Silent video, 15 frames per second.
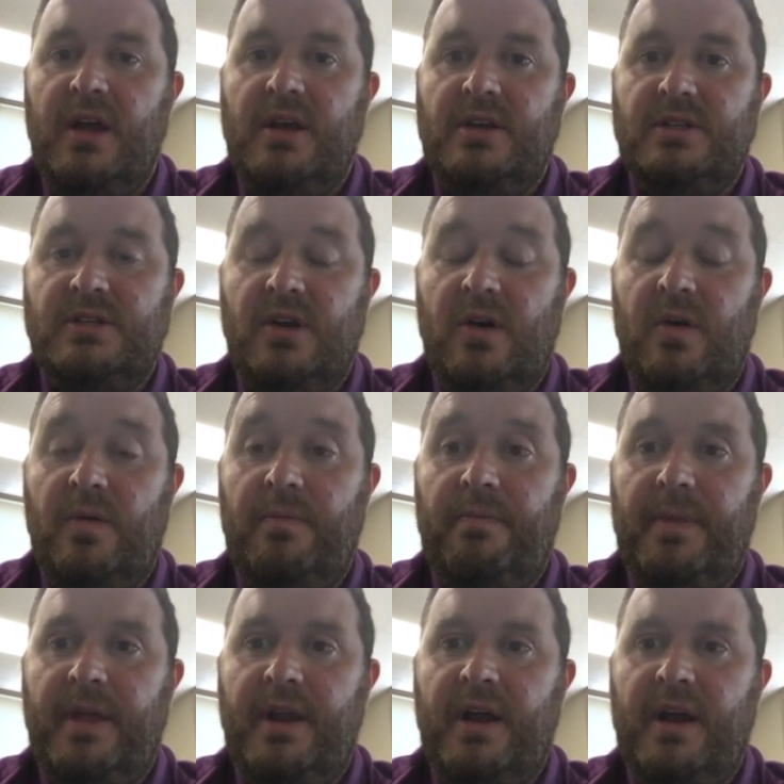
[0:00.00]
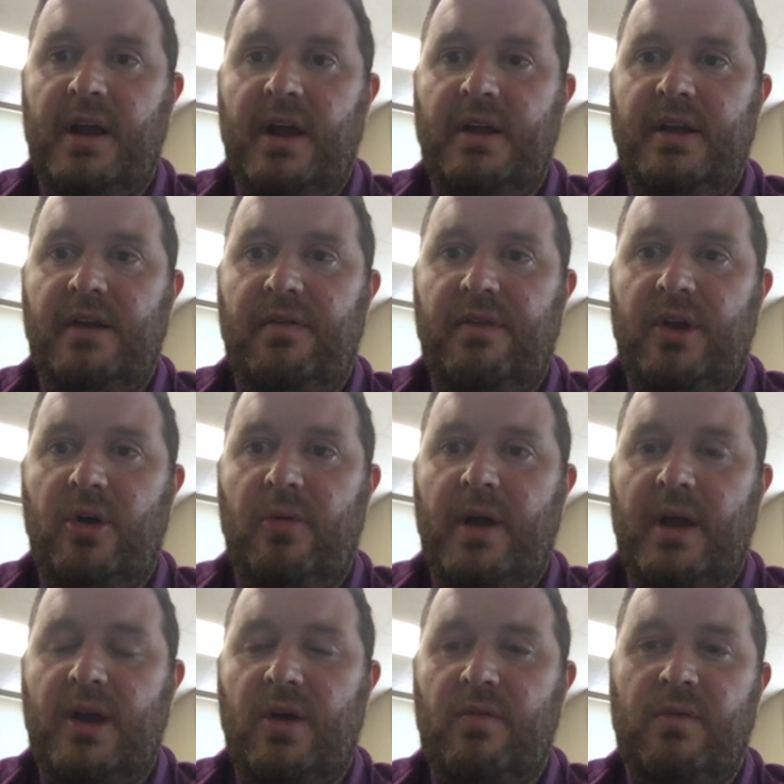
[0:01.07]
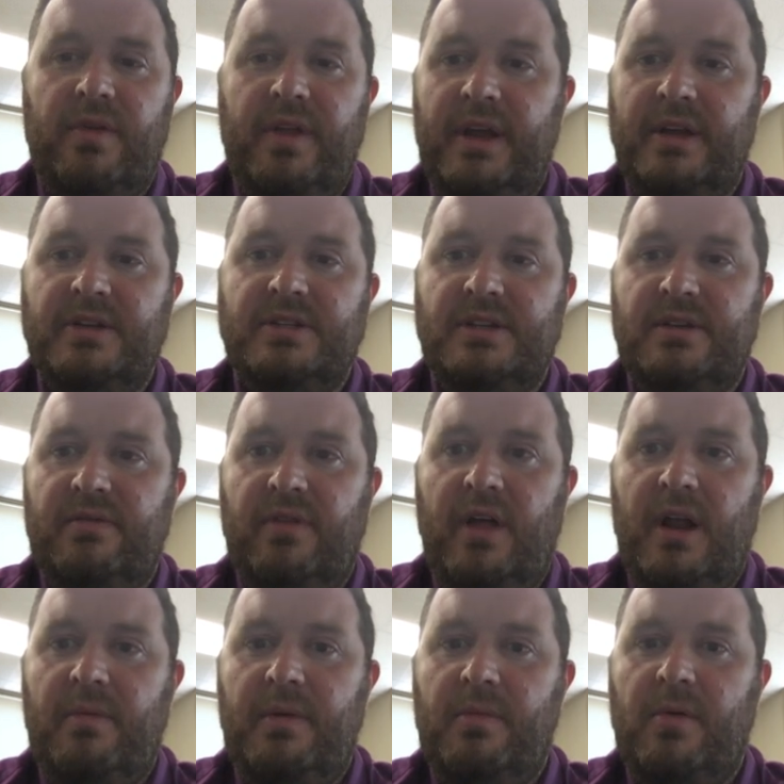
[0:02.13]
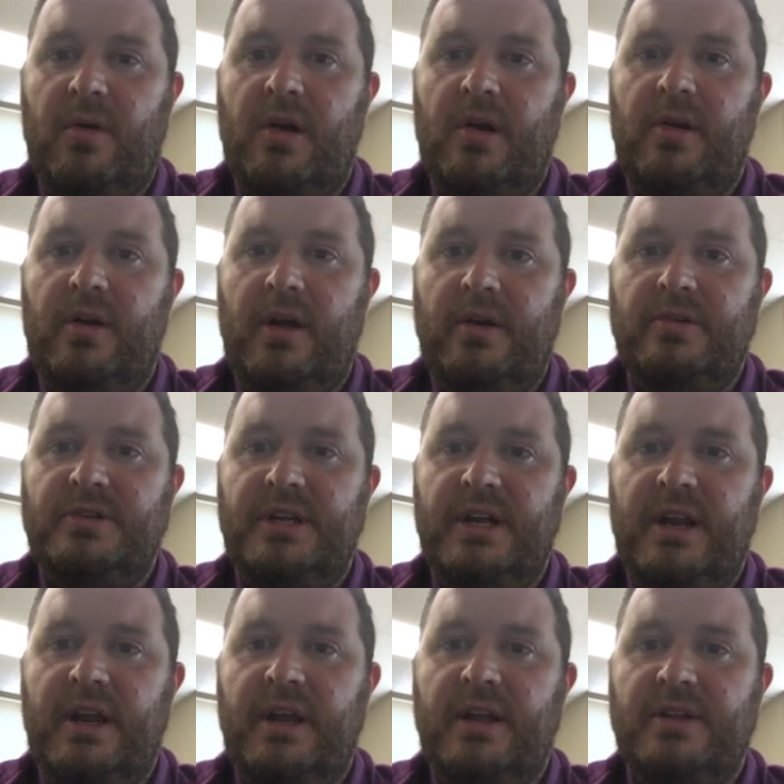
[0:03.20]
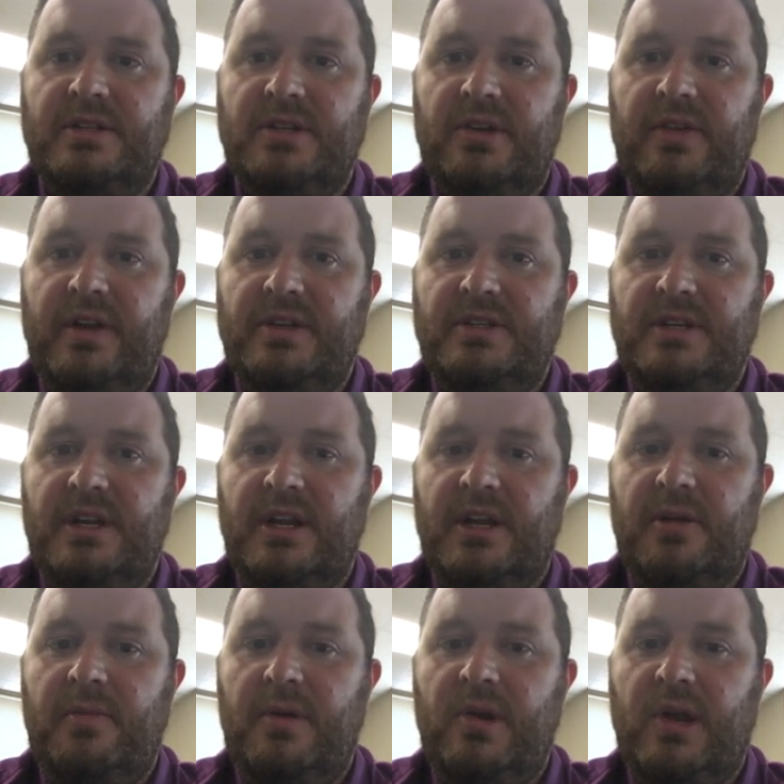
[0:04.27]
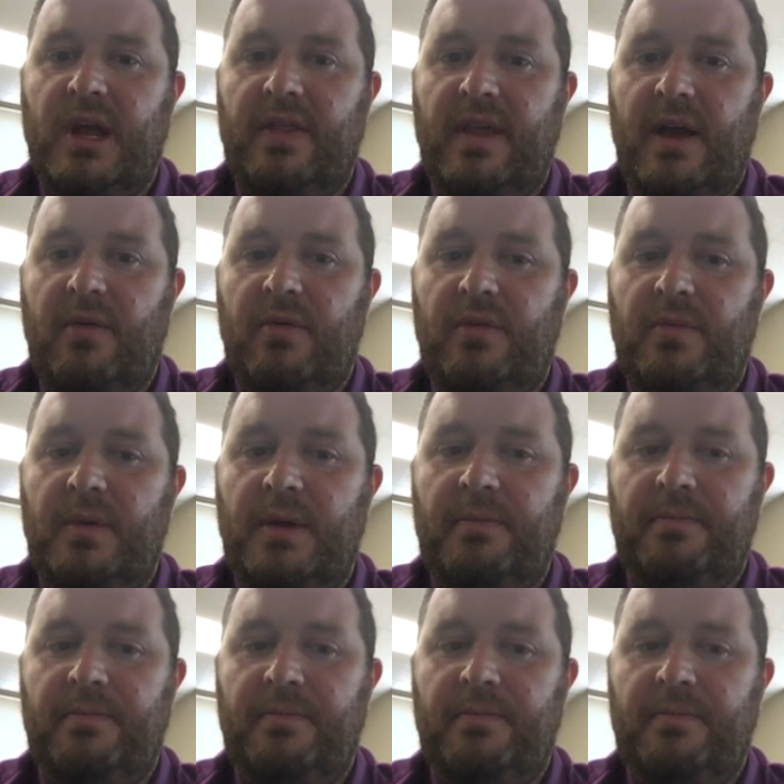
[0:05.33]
So, and I definitely go back over things if a lot of people aren't understanding it, so they just need to communicate that with me.